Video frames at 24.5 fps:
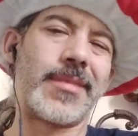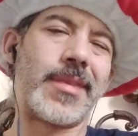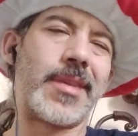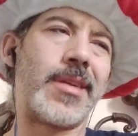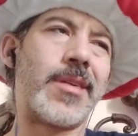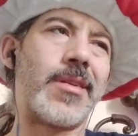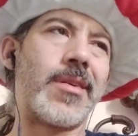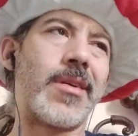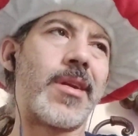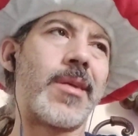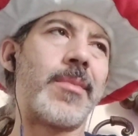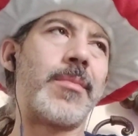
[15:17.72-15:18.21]

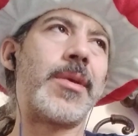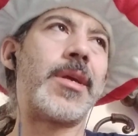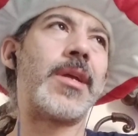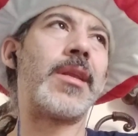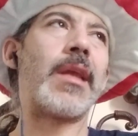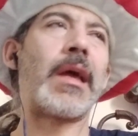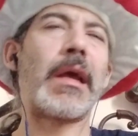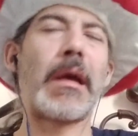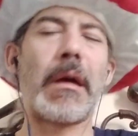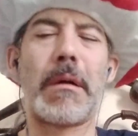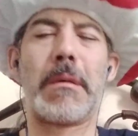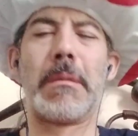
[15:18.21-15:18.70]
You know what I mean?
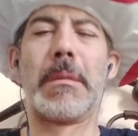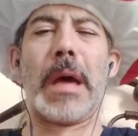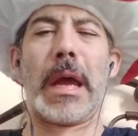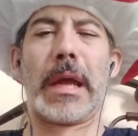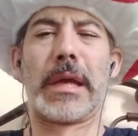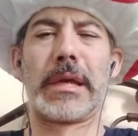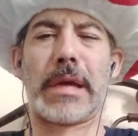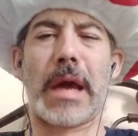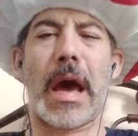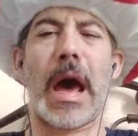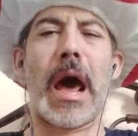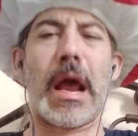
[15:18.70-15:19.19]
Like, oh my
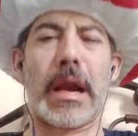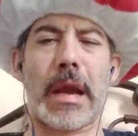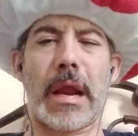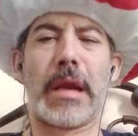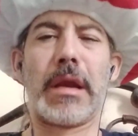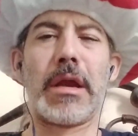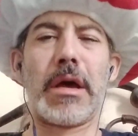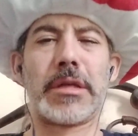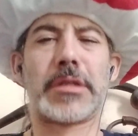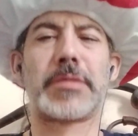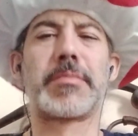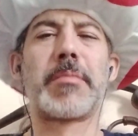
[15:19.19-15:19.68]
God, I
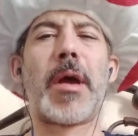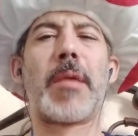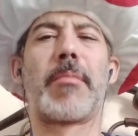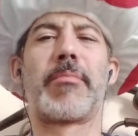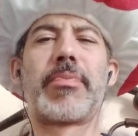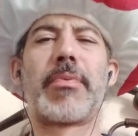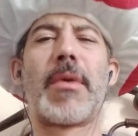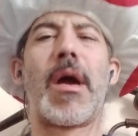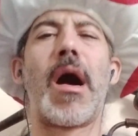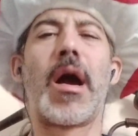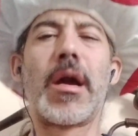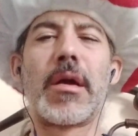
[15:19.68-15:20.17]
lost my
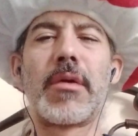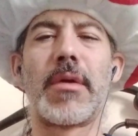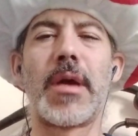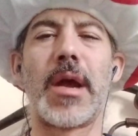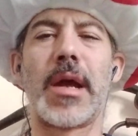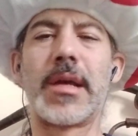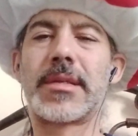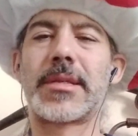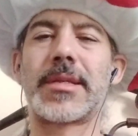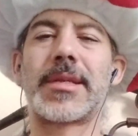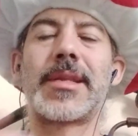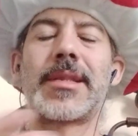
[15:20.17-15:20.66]

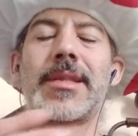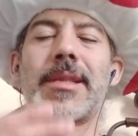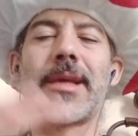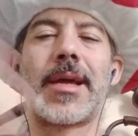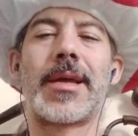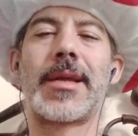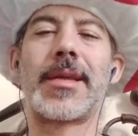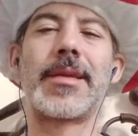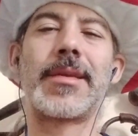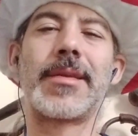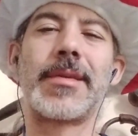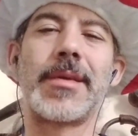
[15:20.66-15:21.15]
progress. Get
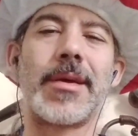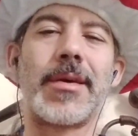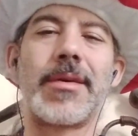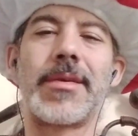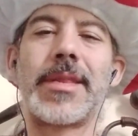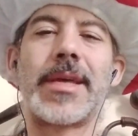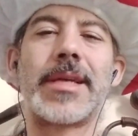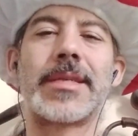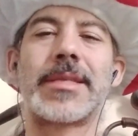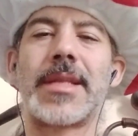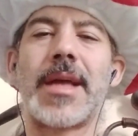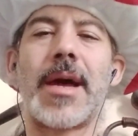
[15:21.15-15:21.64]
that,
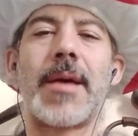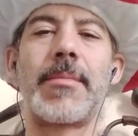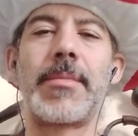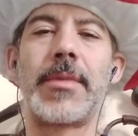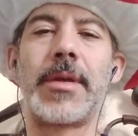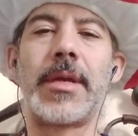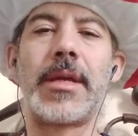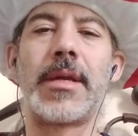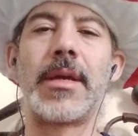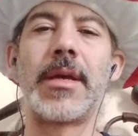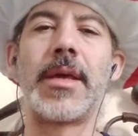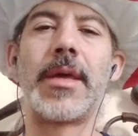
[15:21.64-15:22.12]
that's not
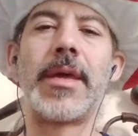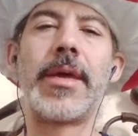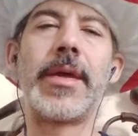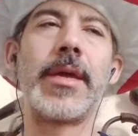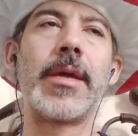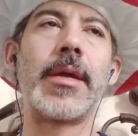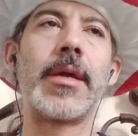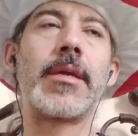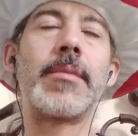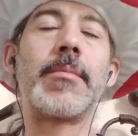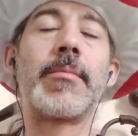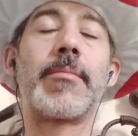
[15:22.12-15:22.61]
me.
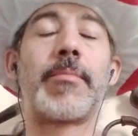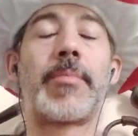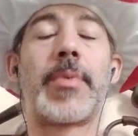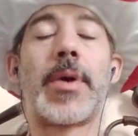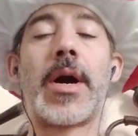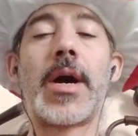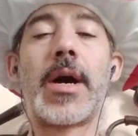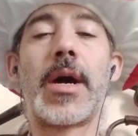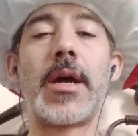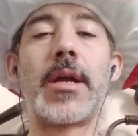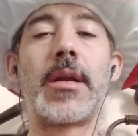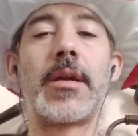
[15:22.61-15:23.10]

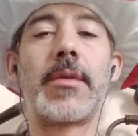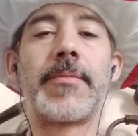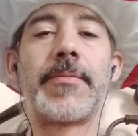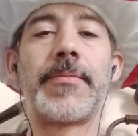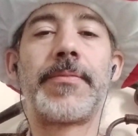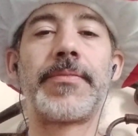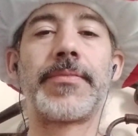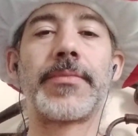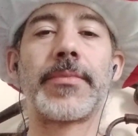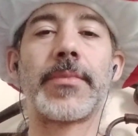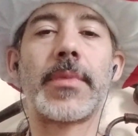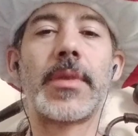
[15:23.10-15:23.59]
But
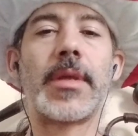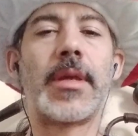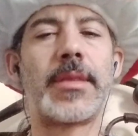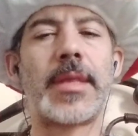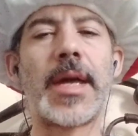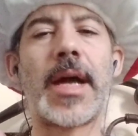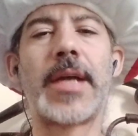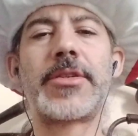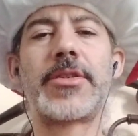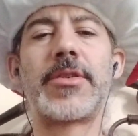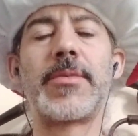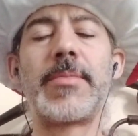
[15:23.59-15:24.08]

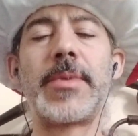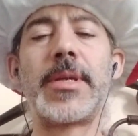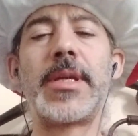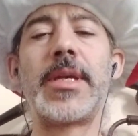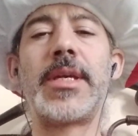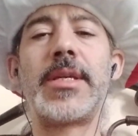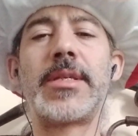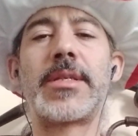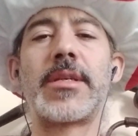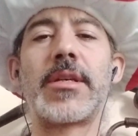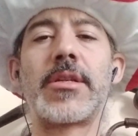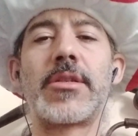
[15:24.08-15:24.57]
that should be
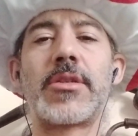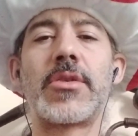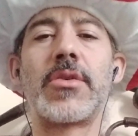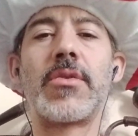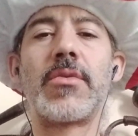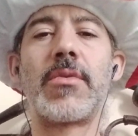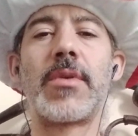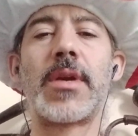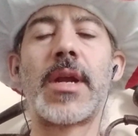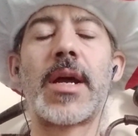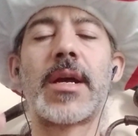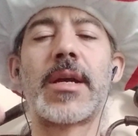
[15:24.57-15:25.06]
easier
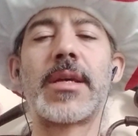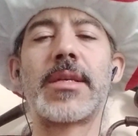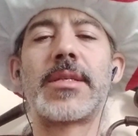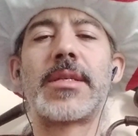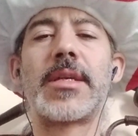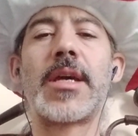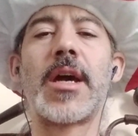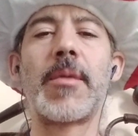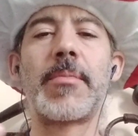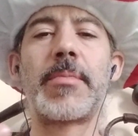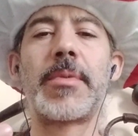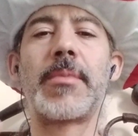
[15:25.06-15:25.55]
too, and I can
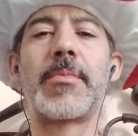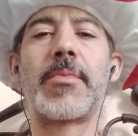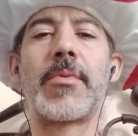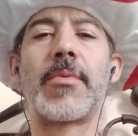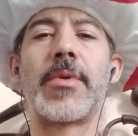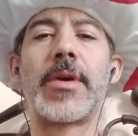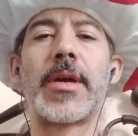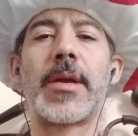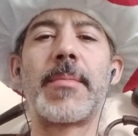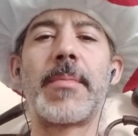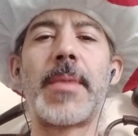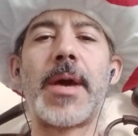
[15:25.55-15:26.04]
see how people
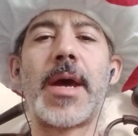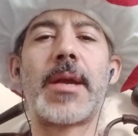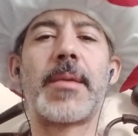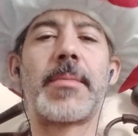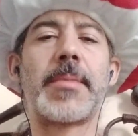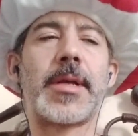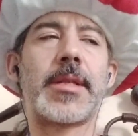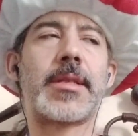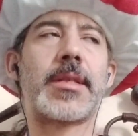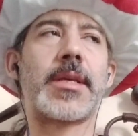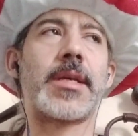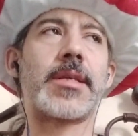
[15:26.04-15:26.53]
would get mad
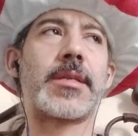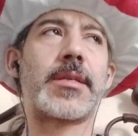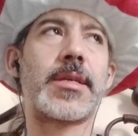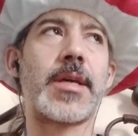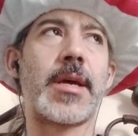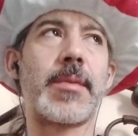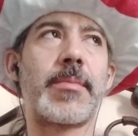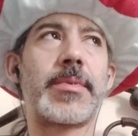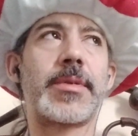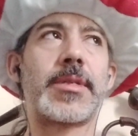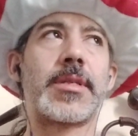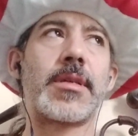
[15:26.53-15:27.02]
about that
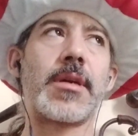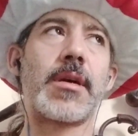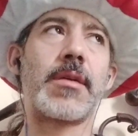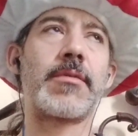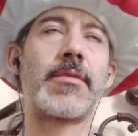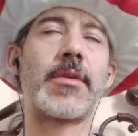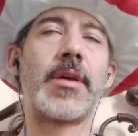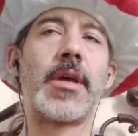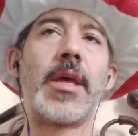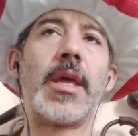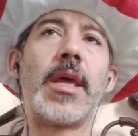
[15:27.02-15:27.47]
type of stuff.